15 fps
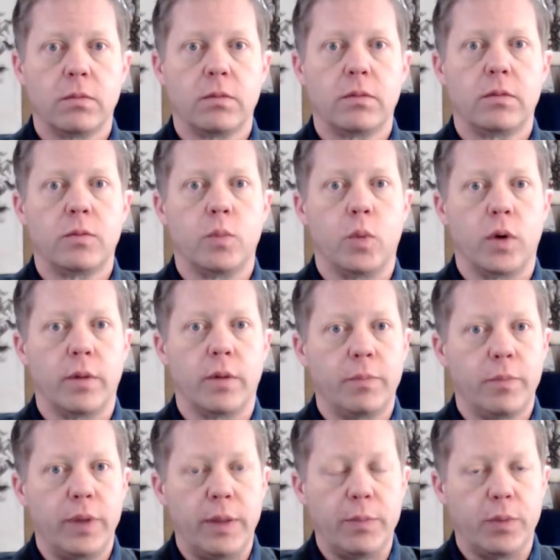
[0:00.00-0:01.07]
yes
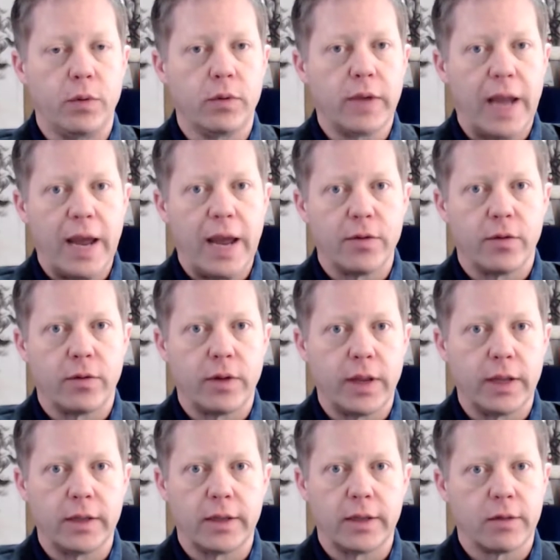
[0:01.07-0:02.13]
people gathered
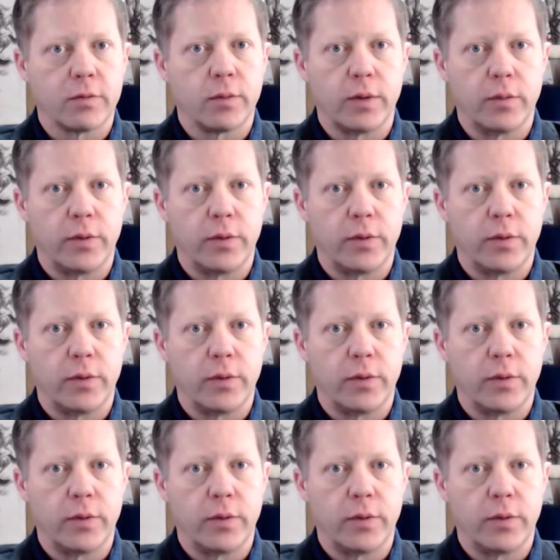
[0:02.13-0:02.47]
and guess what we're